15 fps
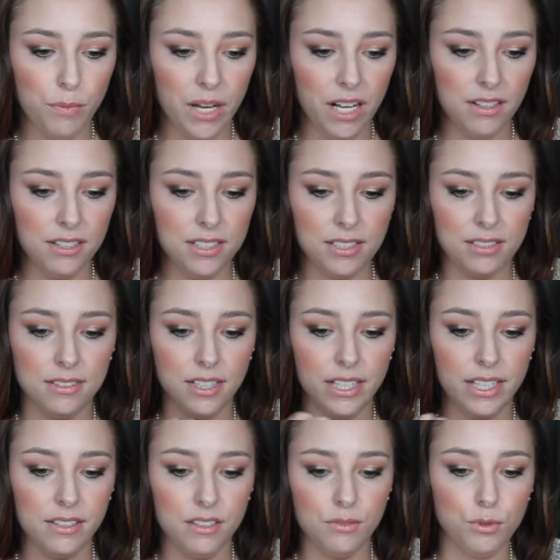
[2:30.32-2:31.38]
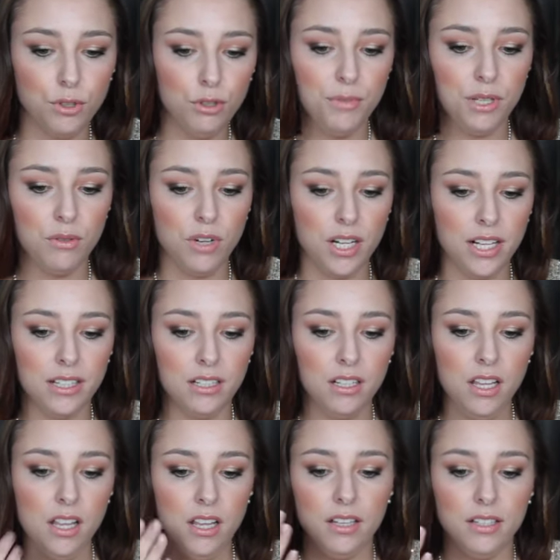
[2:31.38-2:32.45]
palettes, and like the ruby one
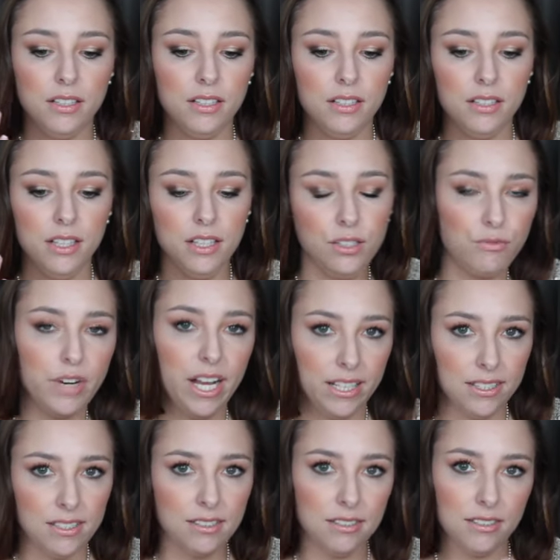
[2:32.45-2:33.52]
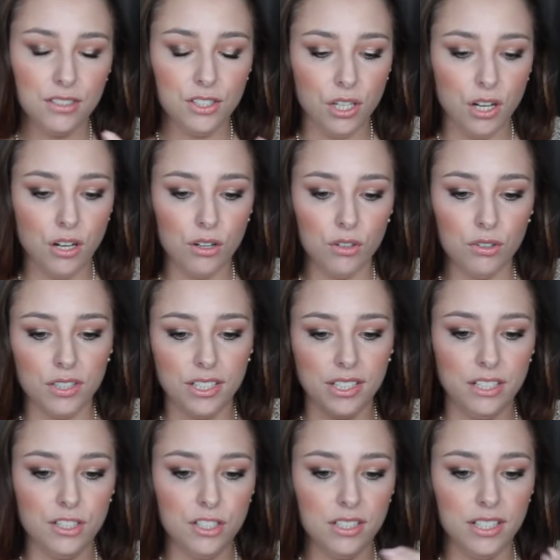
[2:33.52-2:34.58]
is reds. So
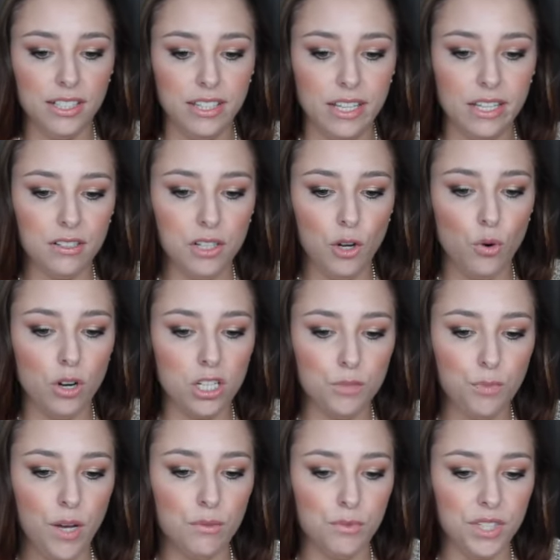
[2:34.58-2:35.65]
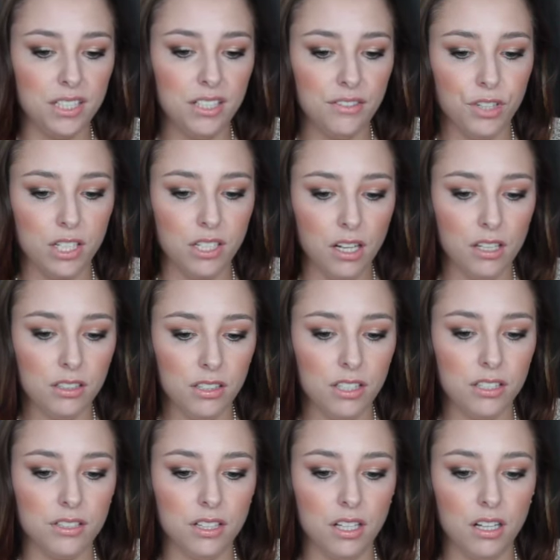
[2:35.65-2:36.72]
they correspond with the different
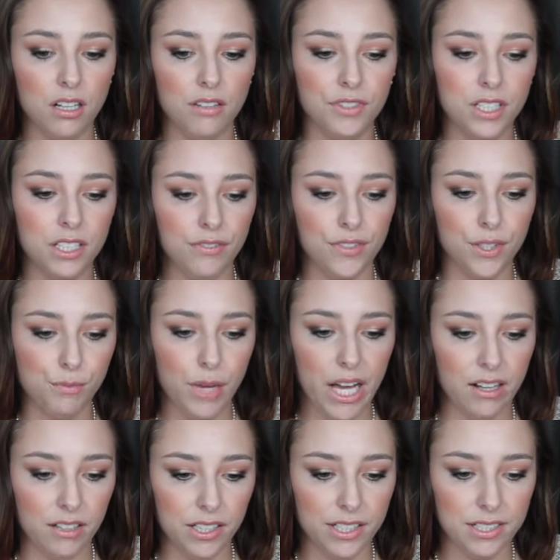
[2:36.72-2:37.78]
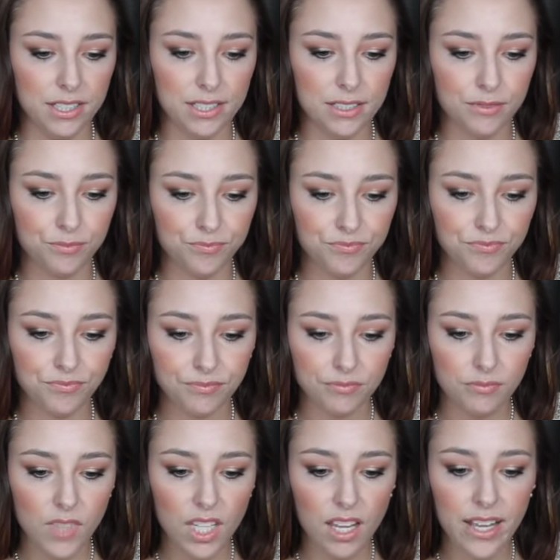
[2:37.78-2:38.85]
colors of the different palettes.
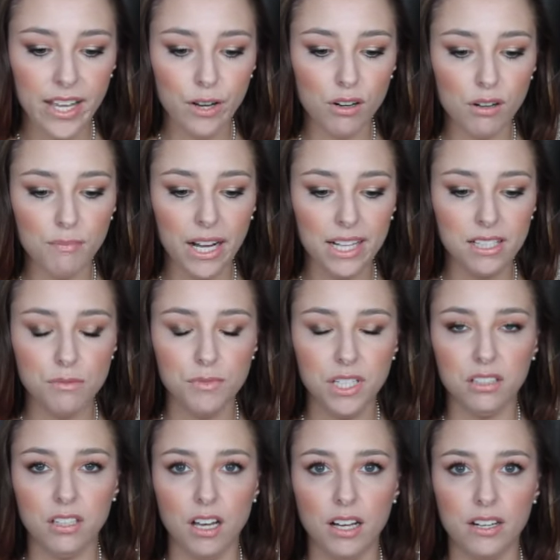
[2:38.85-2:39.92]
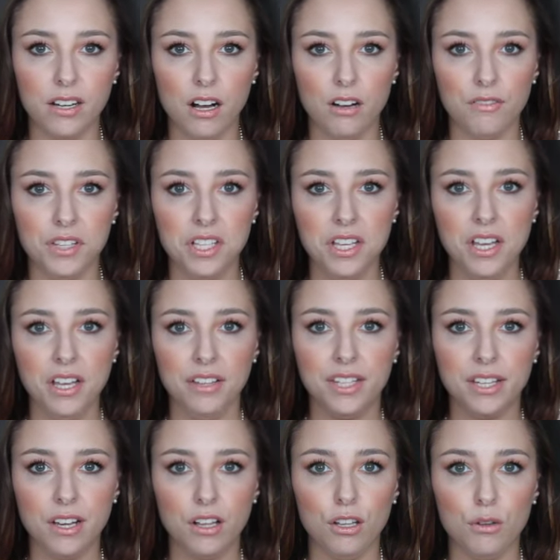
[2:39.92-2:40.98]
It reminds me a lot of
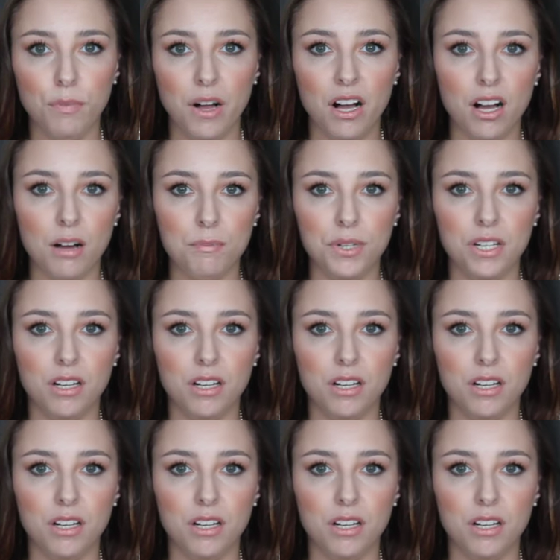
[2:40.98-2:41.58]
the Colourpop